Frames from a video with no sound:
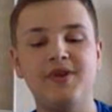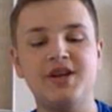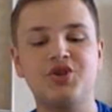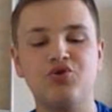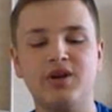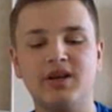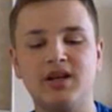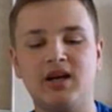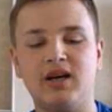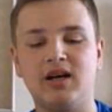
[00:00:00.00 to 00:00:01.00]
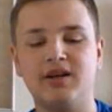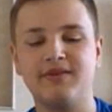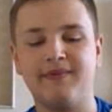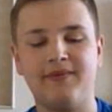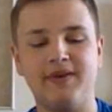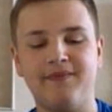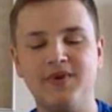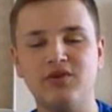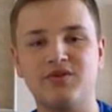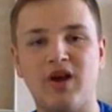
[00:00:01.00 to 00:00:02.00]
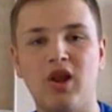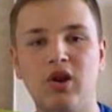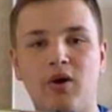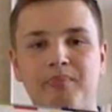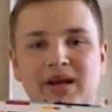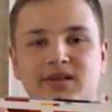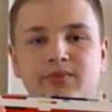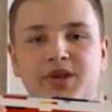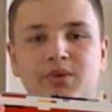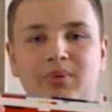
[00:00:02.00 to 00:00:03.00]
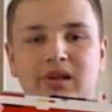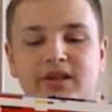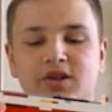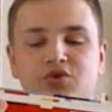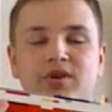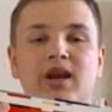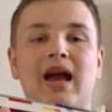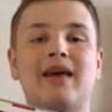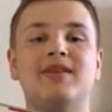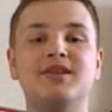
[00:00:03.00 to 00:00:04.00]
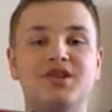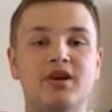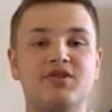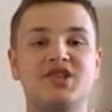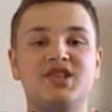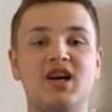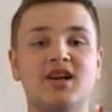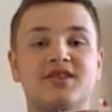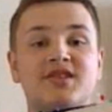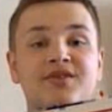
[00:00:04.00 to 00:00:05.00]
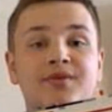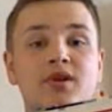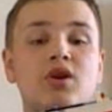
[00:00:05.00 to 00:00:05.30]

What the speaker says: the trigger guard, it feels a lot better when you're pulling the trigger and there's no studs.